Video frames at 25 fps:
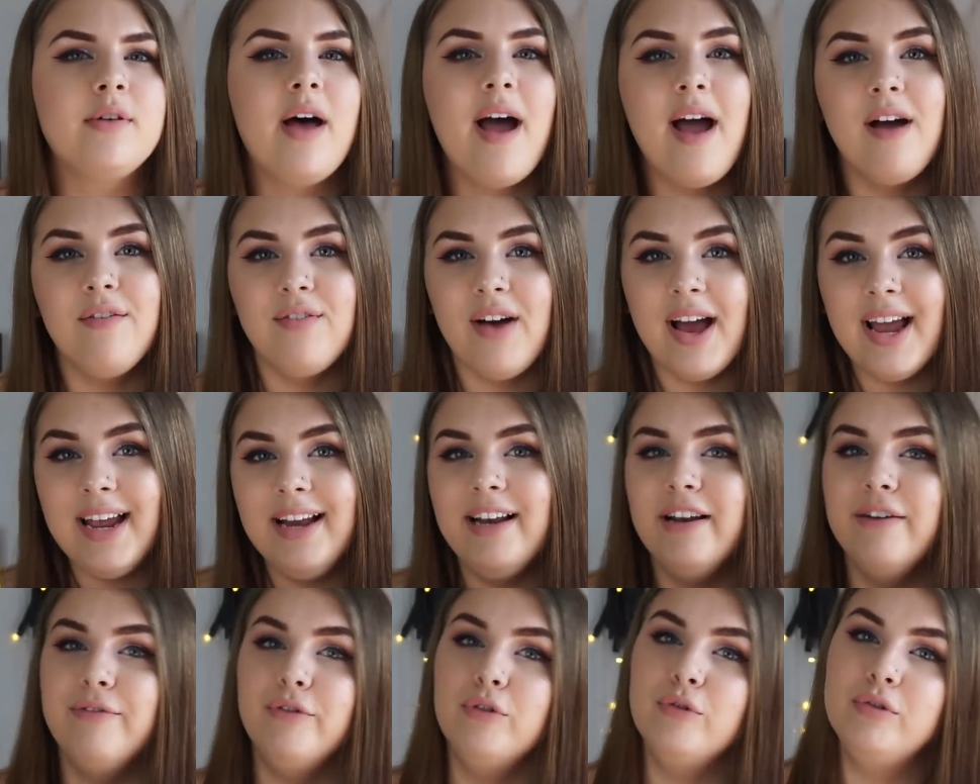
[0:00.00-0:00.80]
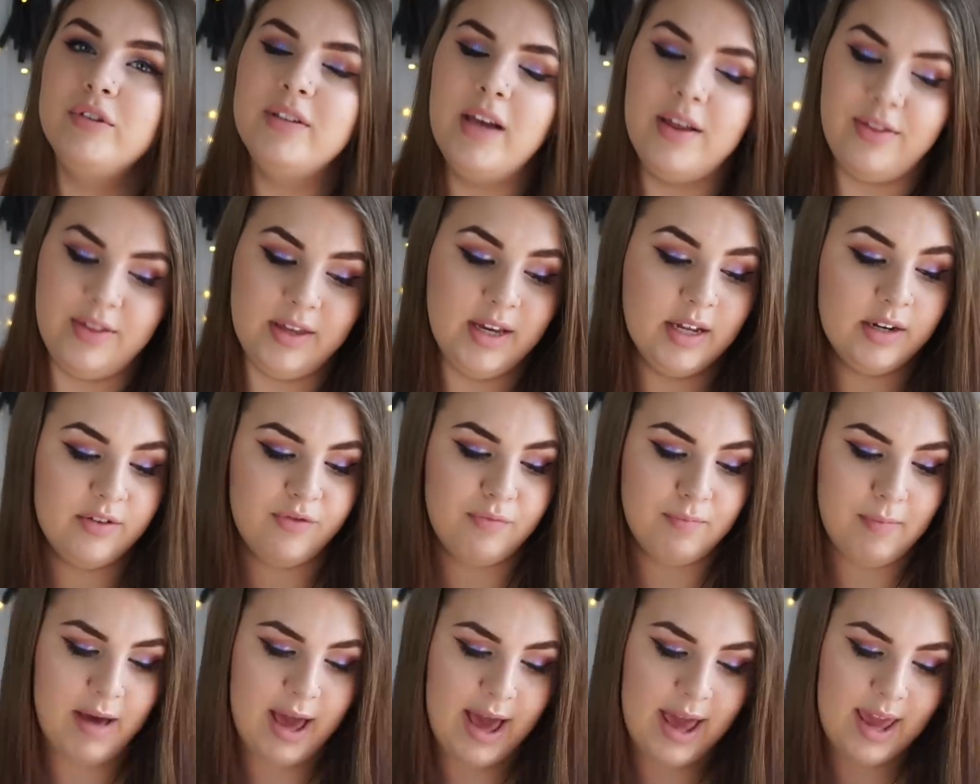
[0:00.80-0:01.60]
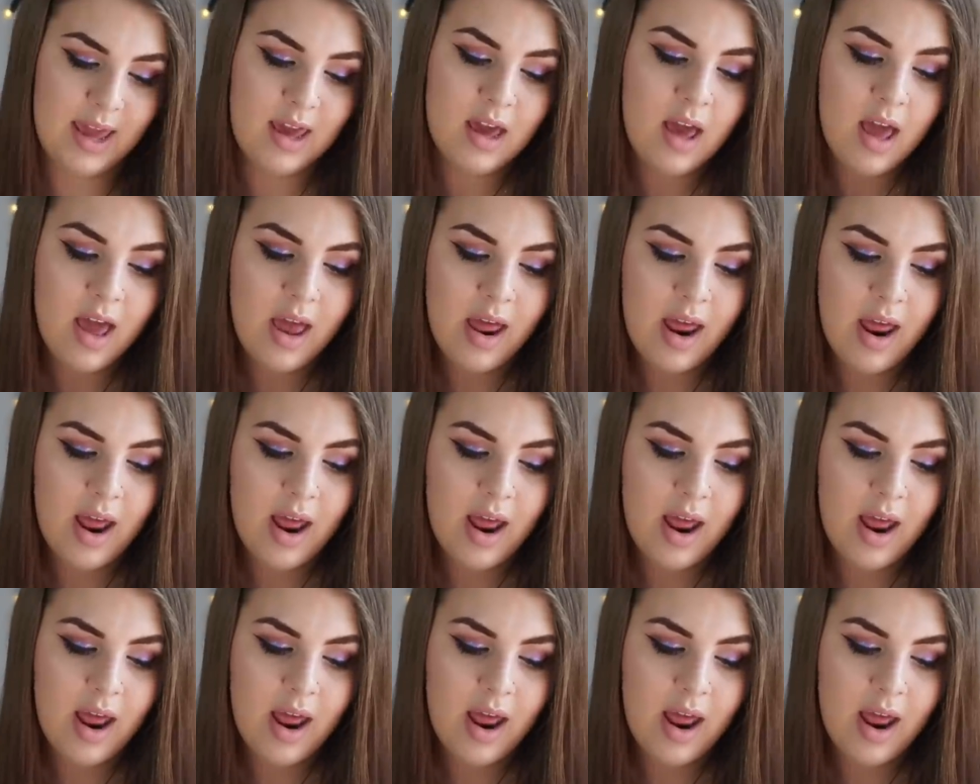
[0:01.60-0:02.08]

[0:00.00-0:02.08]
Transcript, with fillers: I have A-levels at the end of May.